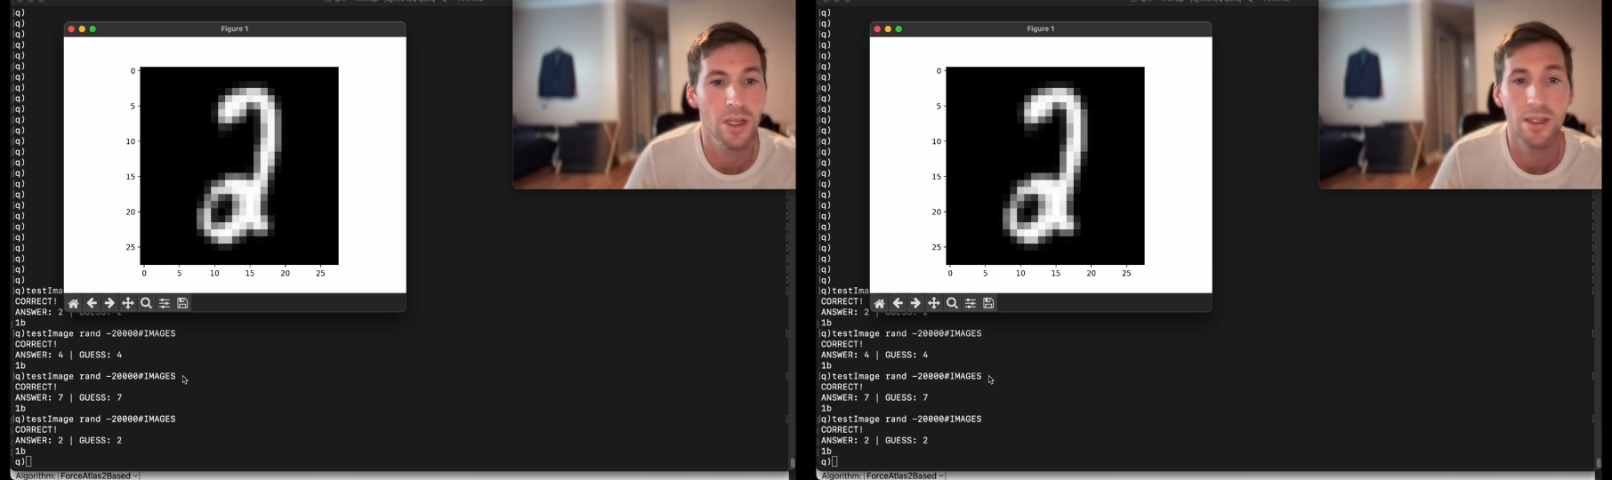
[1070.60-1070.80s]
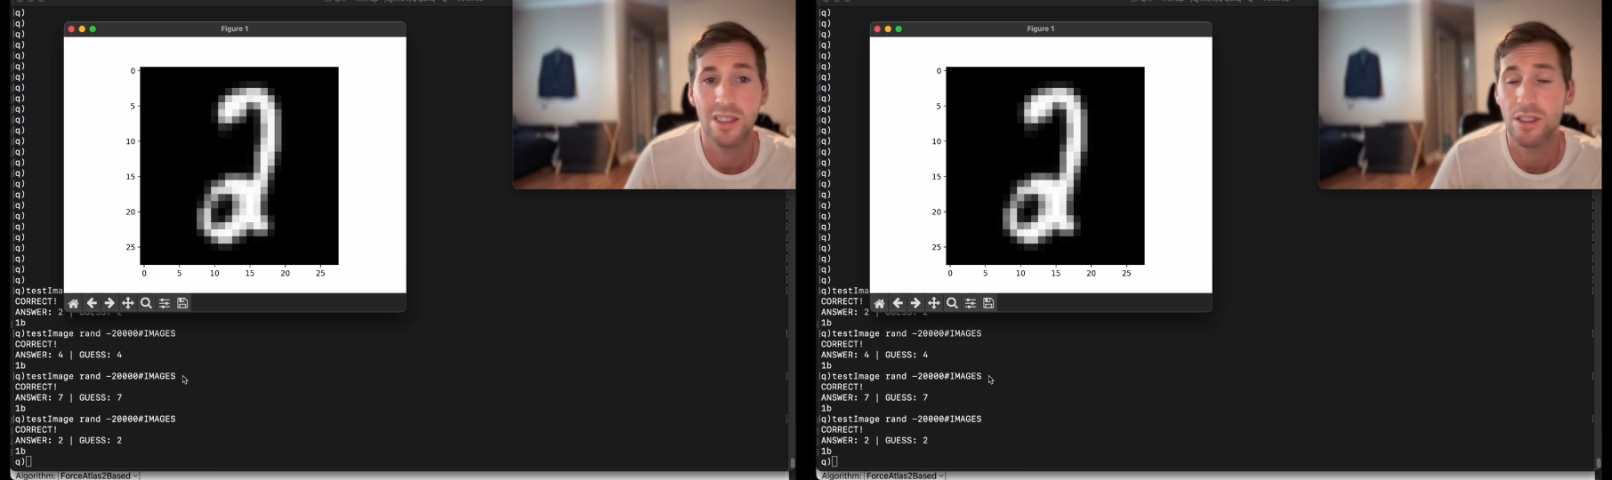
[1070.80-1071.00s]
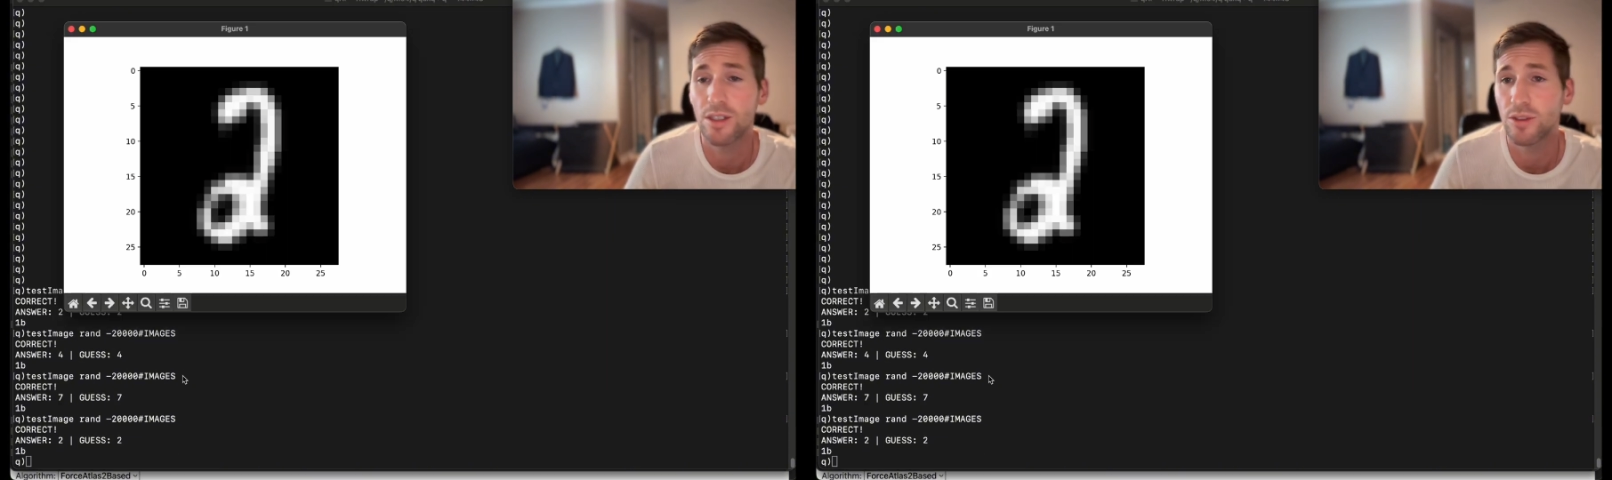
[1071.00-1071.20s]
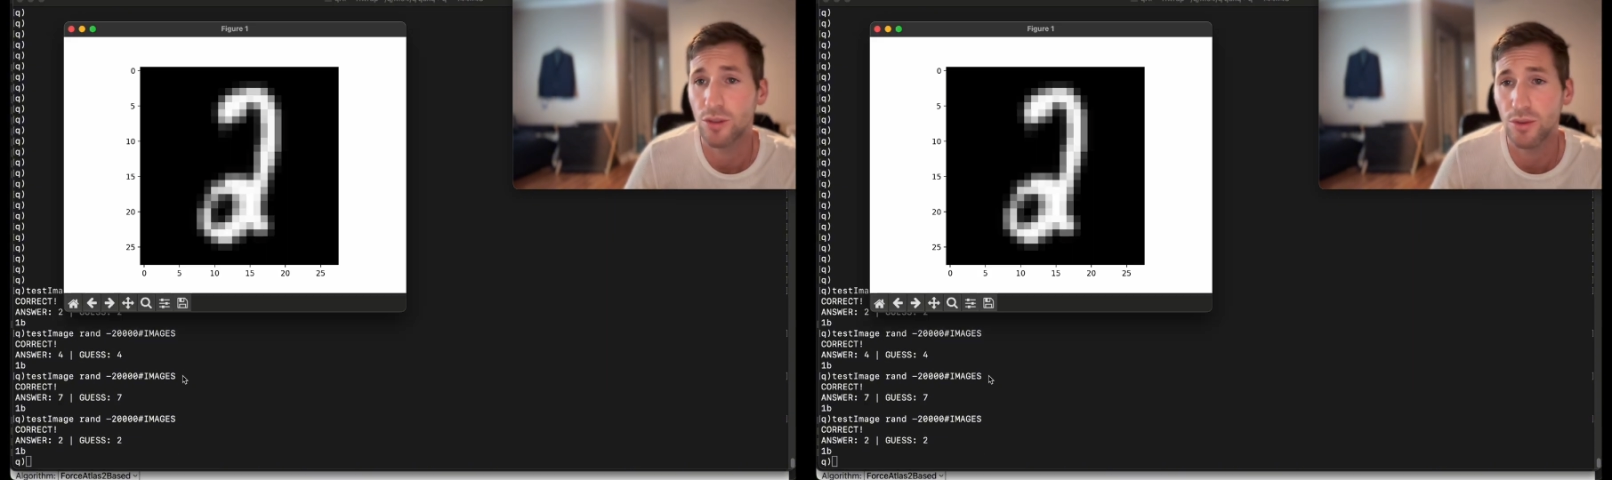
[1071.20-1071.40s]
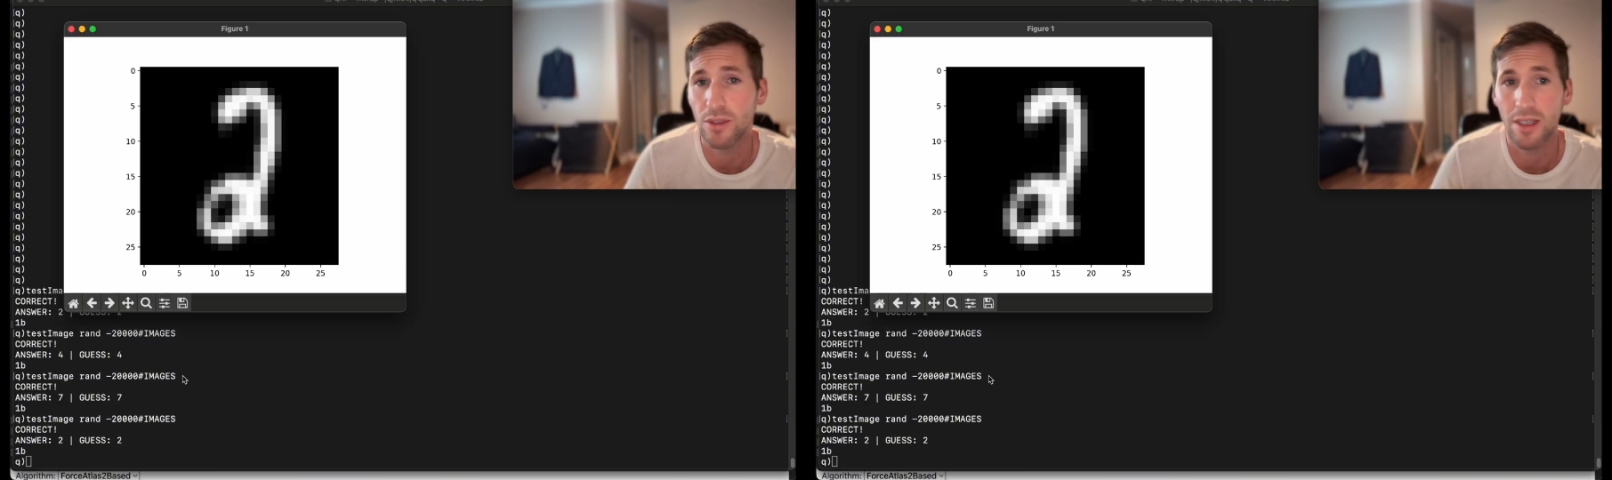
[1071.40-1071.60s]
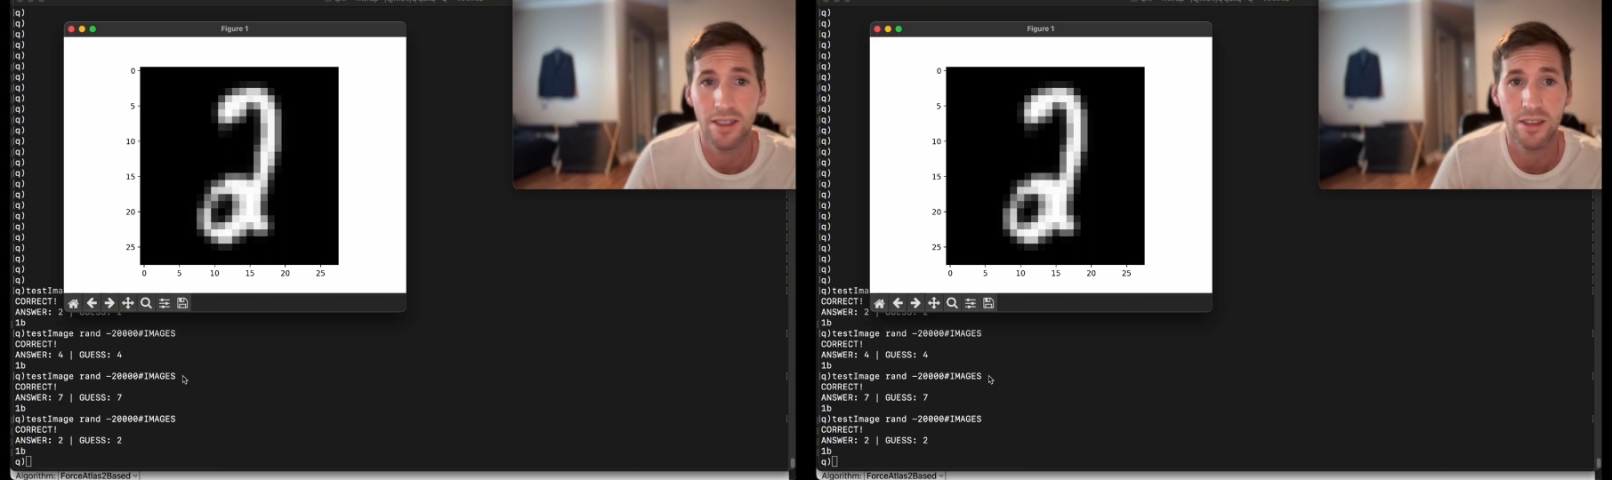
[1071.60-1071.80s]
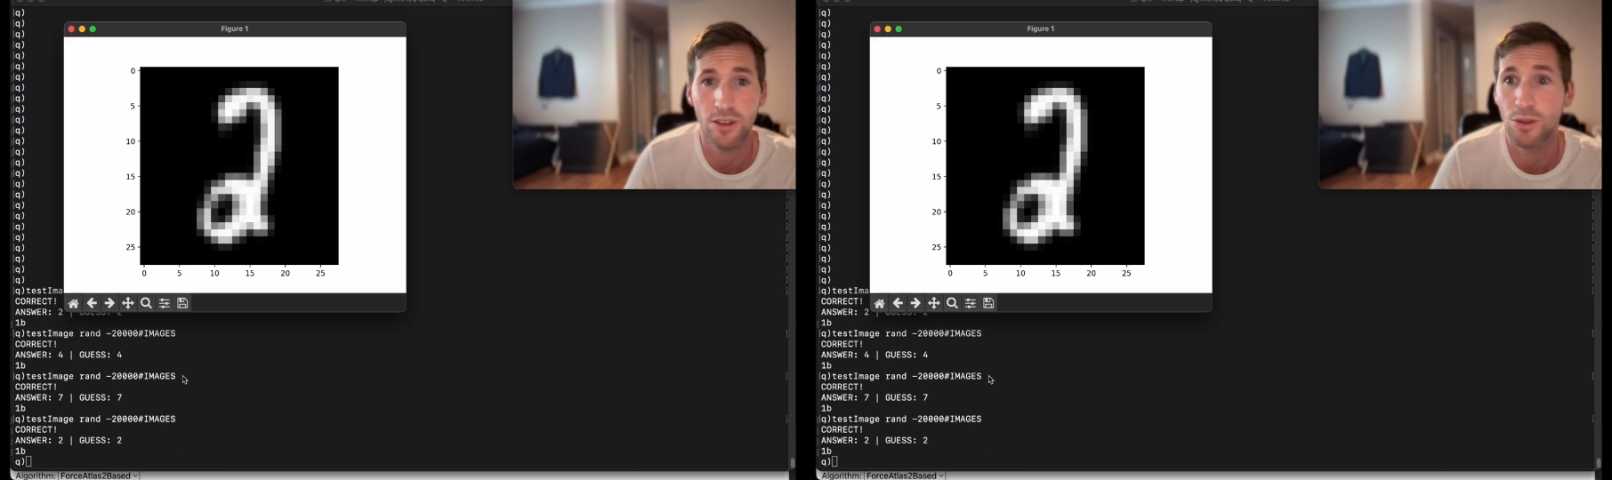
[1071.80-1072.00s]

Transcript: This is a 2, it guessed a